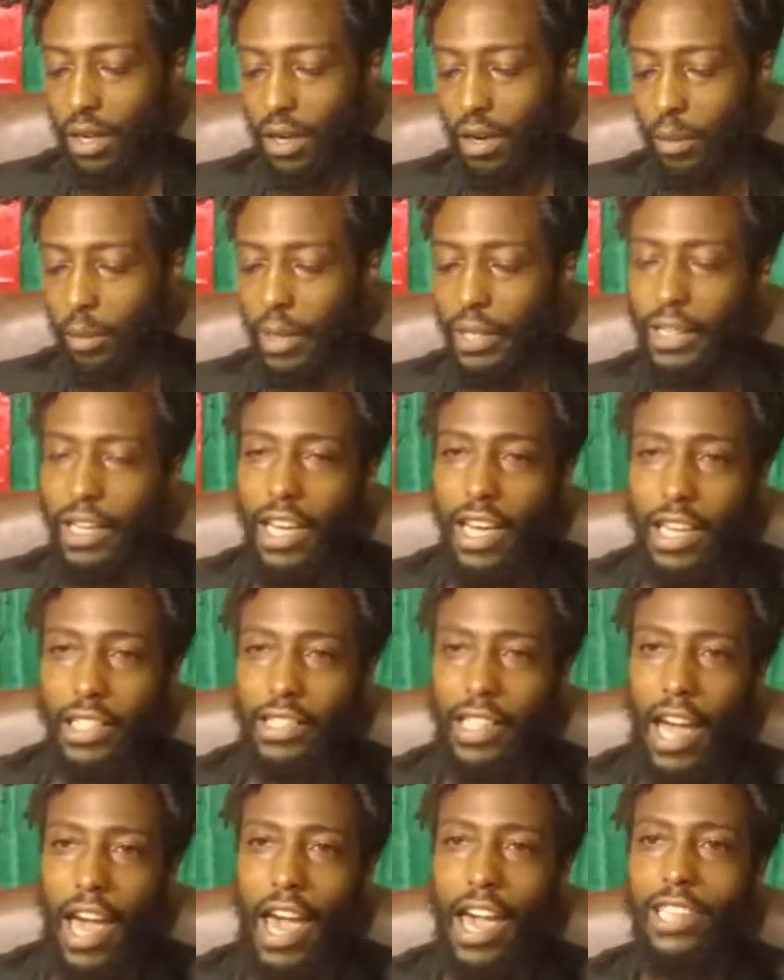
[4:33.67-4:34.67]
But these
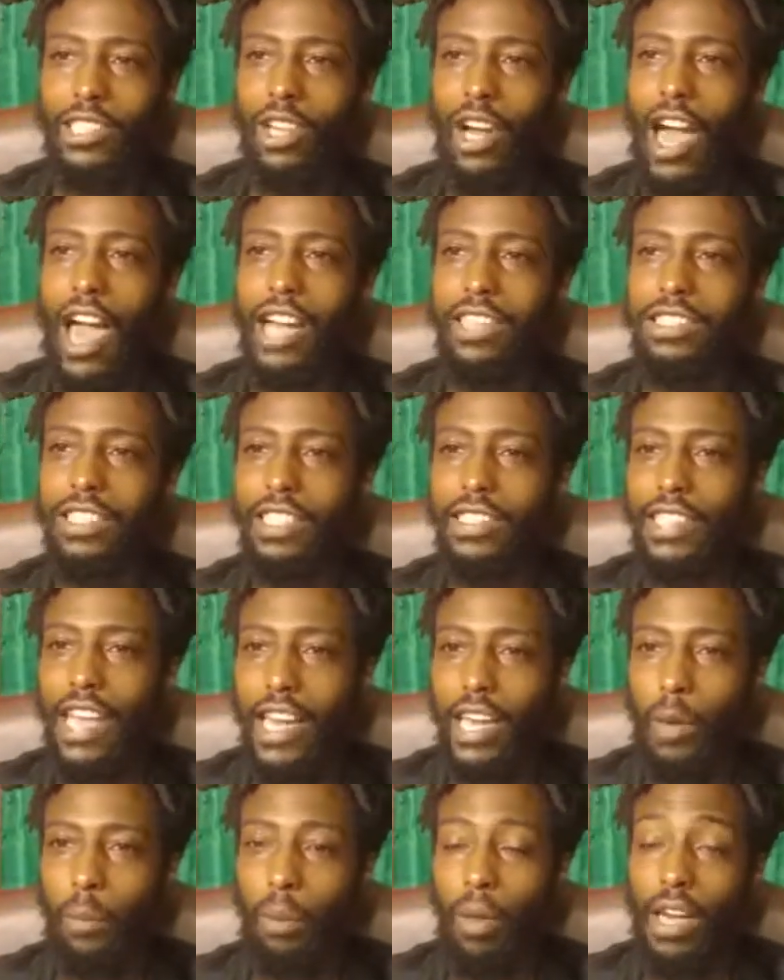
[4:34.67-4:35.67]
things are actually
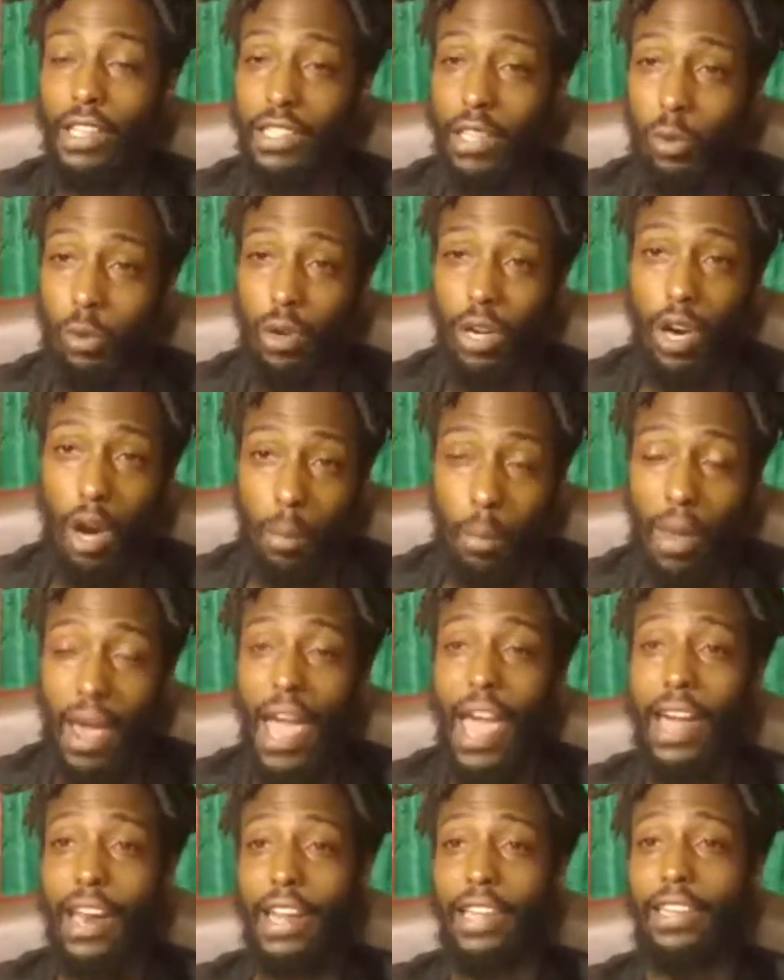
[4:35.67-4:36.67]
taking place, and we are
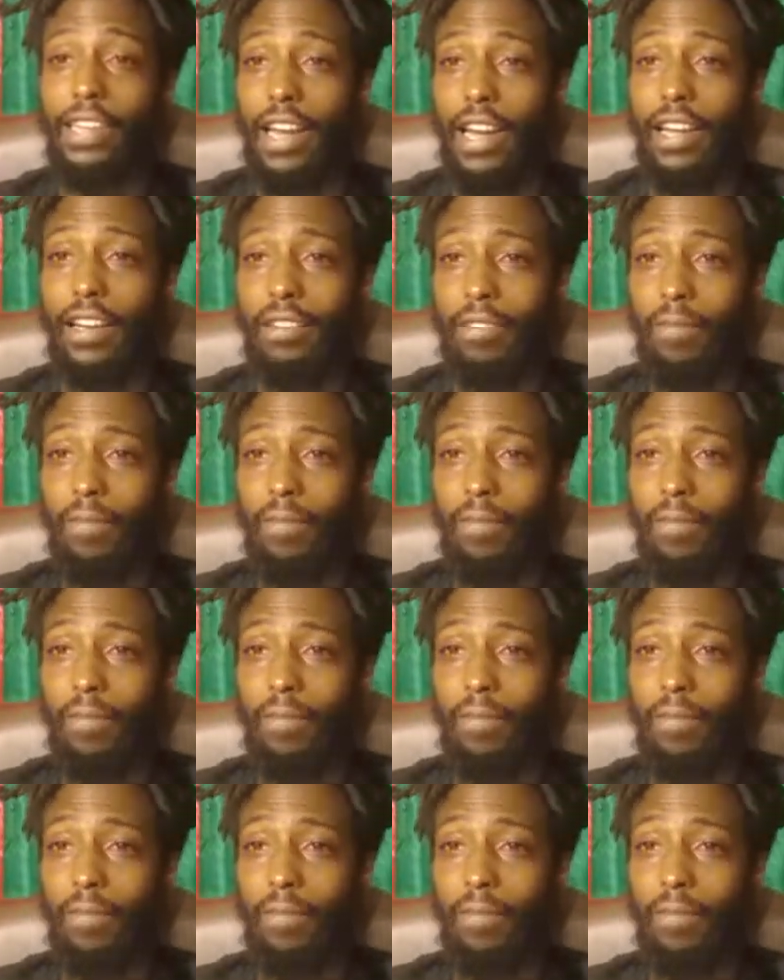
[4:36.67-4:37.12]
mad at that.